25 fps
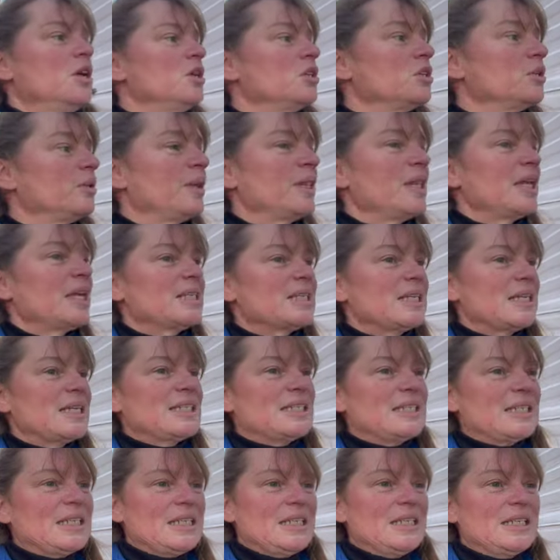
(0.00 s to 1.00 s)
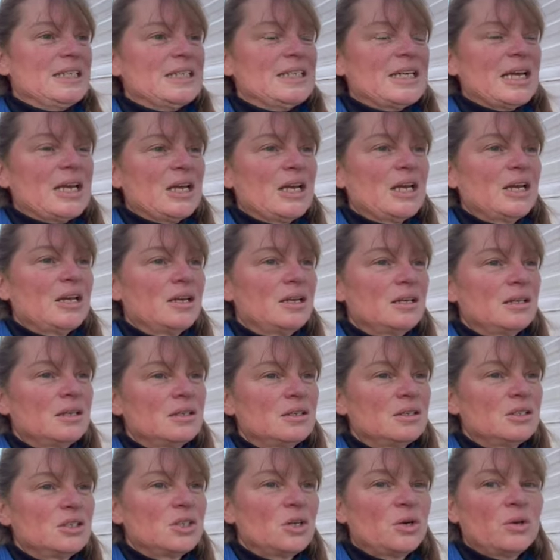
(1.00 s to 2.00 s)
So one thing I didn't
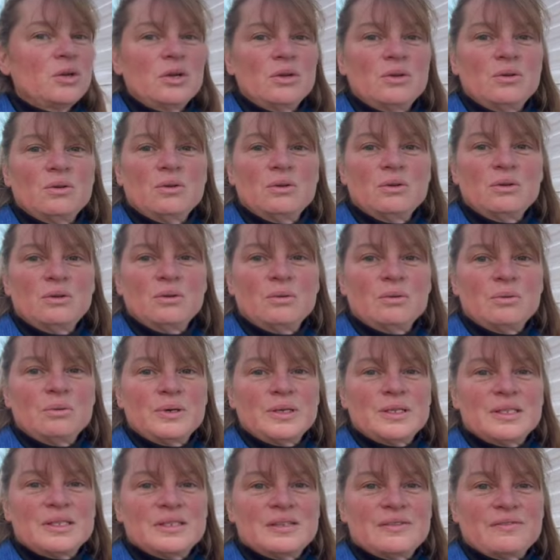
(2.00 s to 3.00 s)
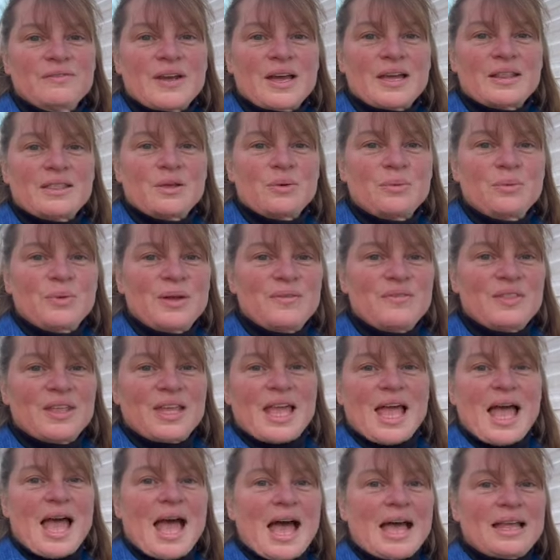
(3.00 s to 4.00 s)
show you was the fact that we have the
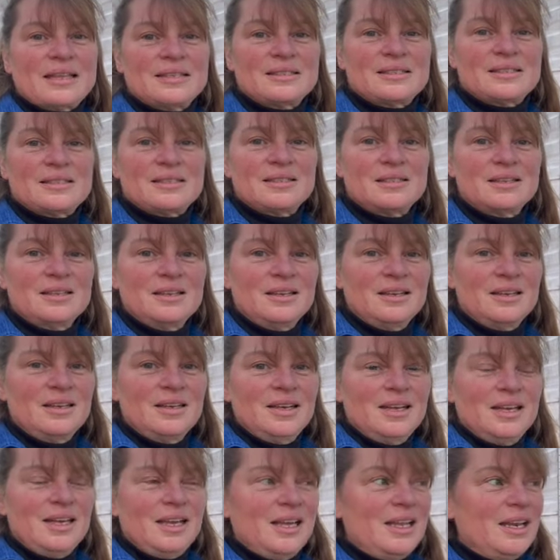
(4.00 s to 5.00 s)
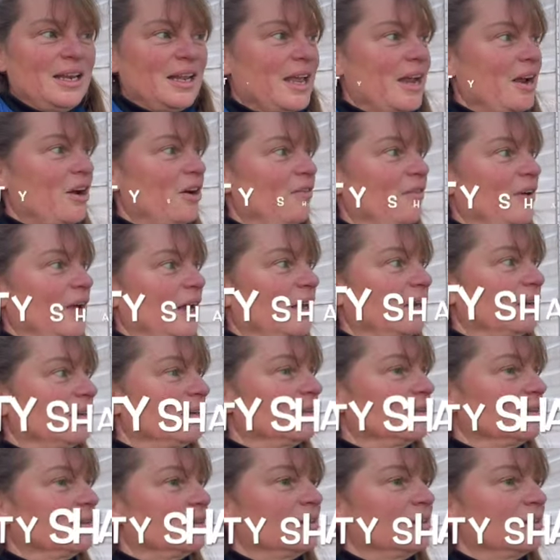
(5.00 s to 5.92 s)
cats in the caravan.